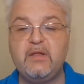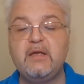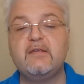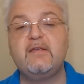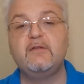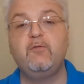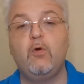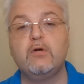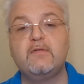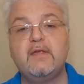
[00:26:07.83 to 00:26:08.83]
set
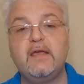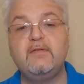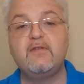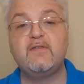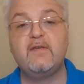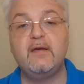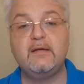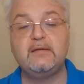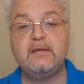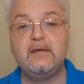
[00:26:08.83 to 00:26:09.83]
forth in the
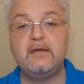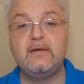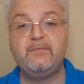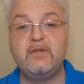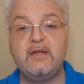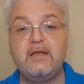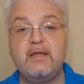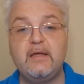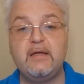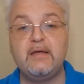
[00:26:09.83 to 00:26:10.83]

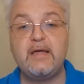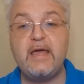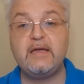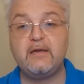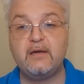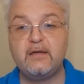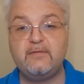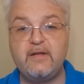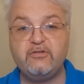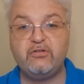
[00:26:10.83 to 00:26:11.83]
Third Hague
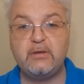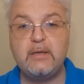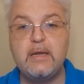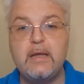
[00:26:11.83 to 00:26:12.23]
Convention